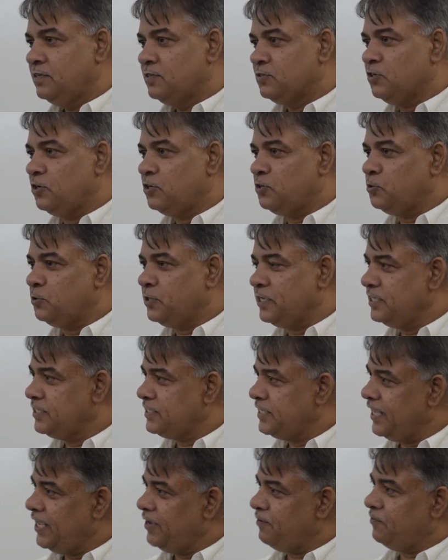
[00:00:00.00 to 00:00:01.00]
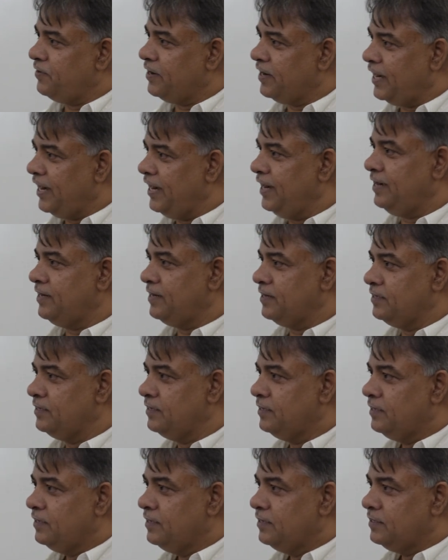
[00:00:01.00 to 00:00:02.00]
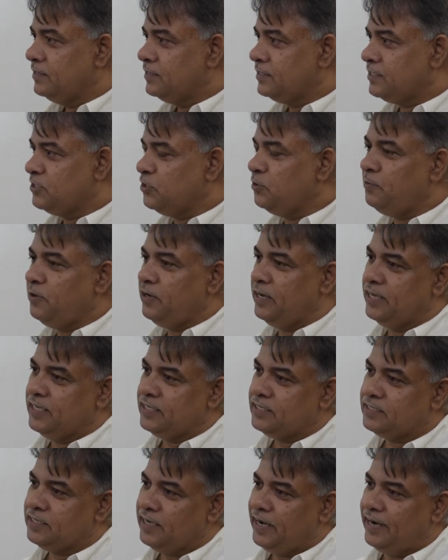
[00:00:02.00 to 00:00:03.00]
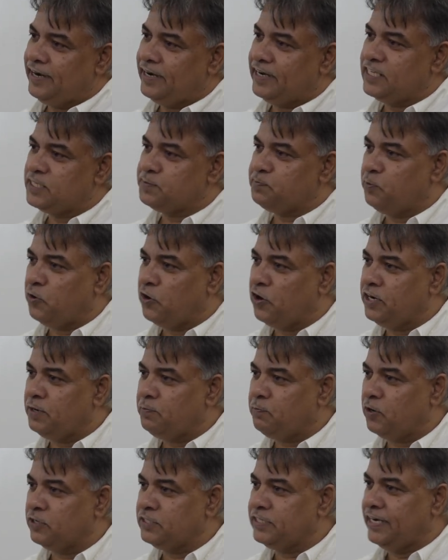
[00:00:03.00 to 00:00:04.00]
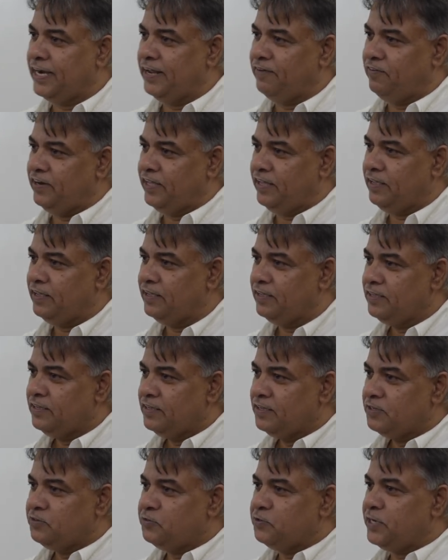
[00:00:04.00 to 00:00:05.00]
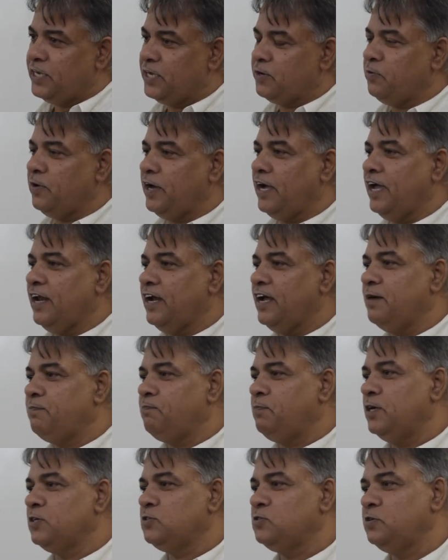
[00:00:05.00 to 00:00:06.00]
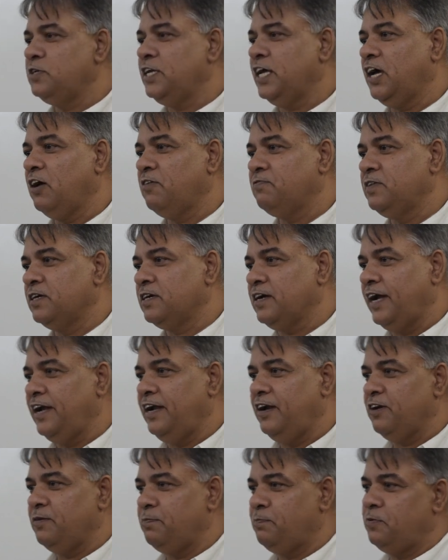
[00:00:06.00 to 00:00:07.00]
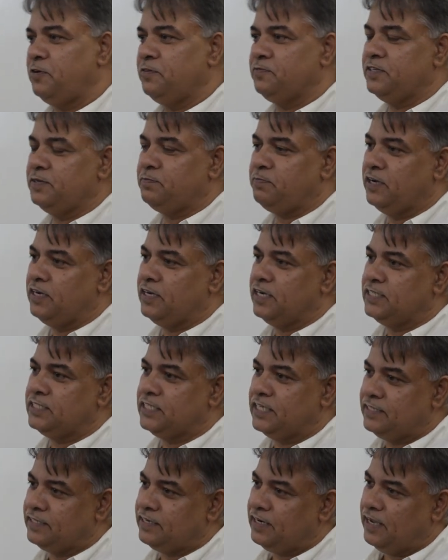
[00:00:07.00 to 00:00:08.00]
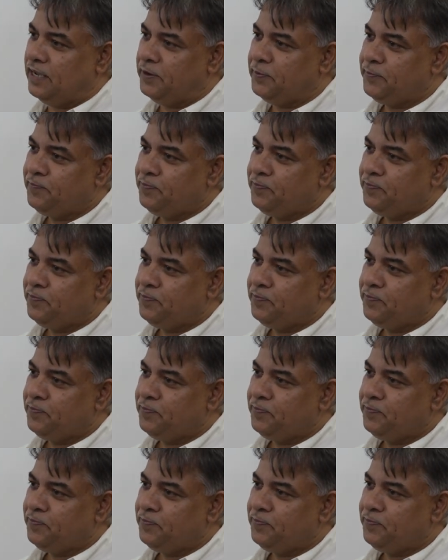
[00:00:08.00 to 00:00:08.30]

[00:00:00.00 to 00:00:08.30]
so to receive right stimulus and respond positively you require a persona of the kind of professor pankaj chandra